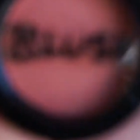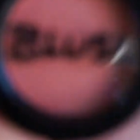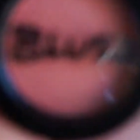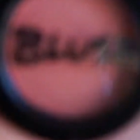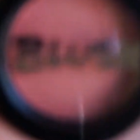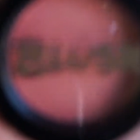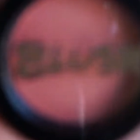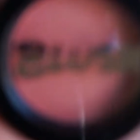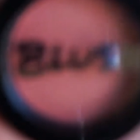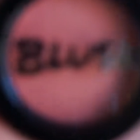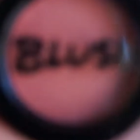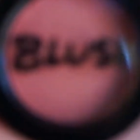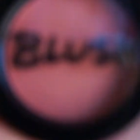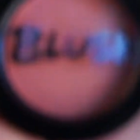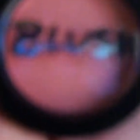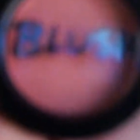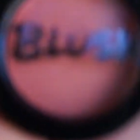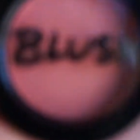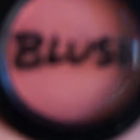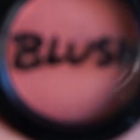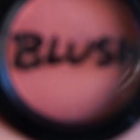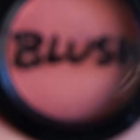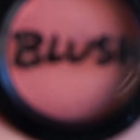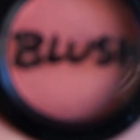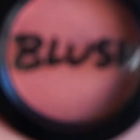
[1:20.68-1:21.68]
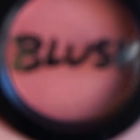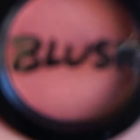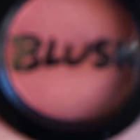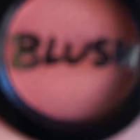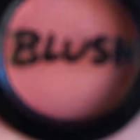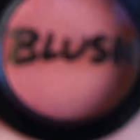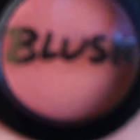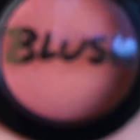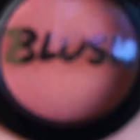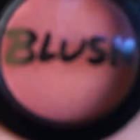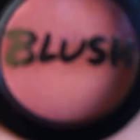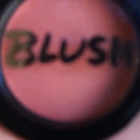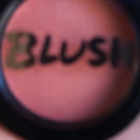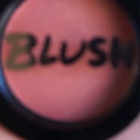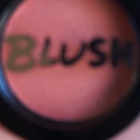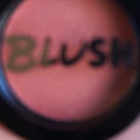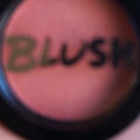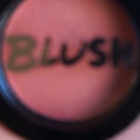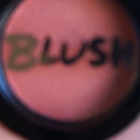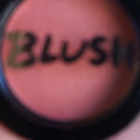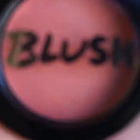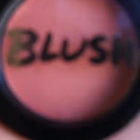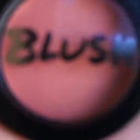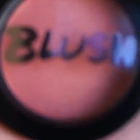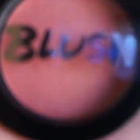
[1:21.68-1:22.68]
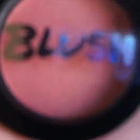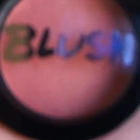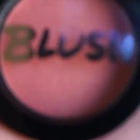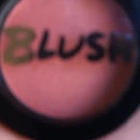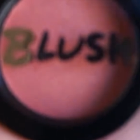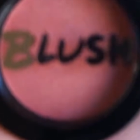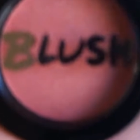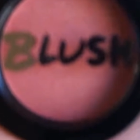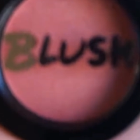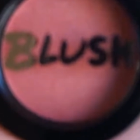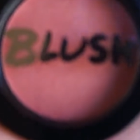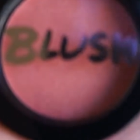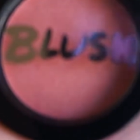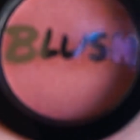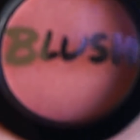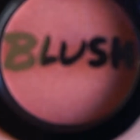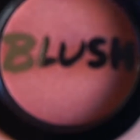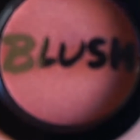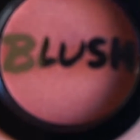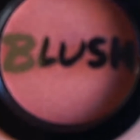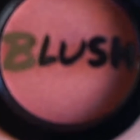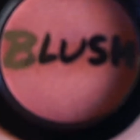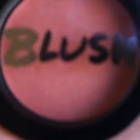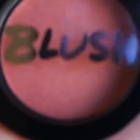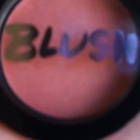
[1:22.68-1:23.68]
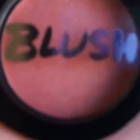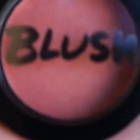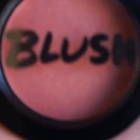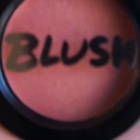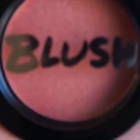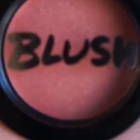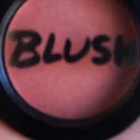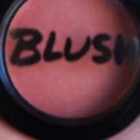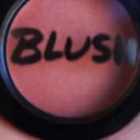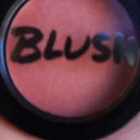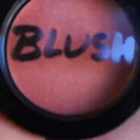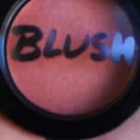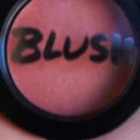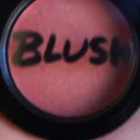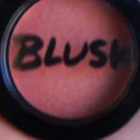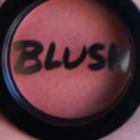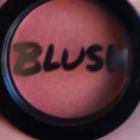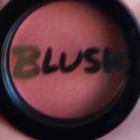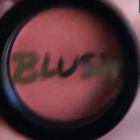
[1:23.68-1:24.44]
[no speech]